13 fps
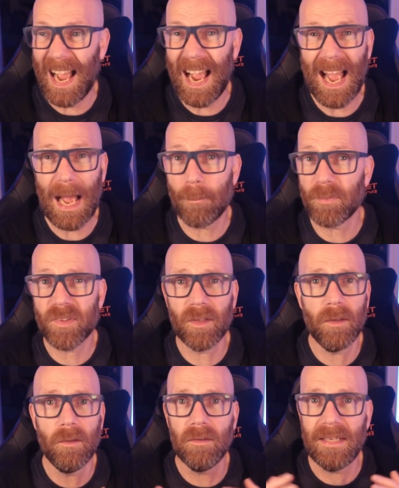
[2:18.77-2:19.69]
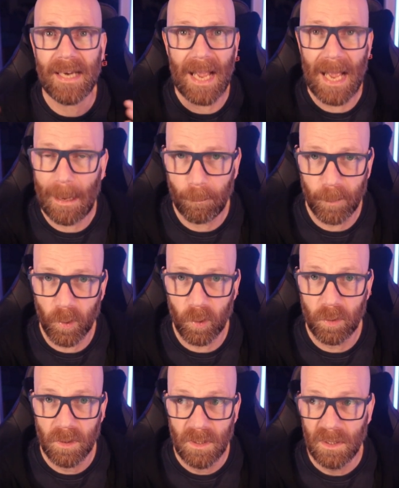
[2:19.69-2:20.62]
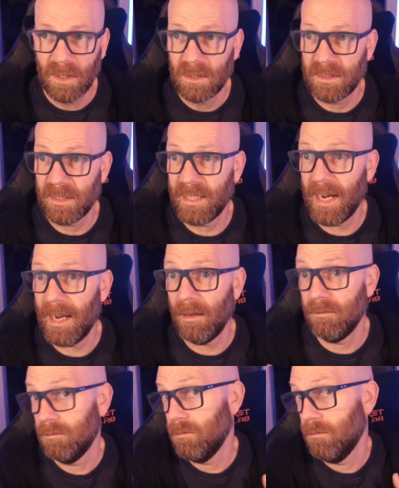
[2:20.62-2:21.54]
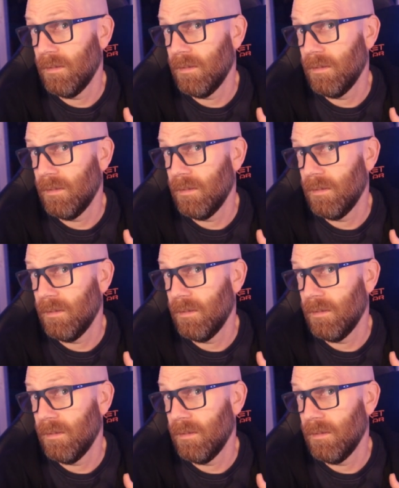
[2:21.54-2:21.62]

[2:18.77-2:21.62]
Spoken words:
absolutely ample to get,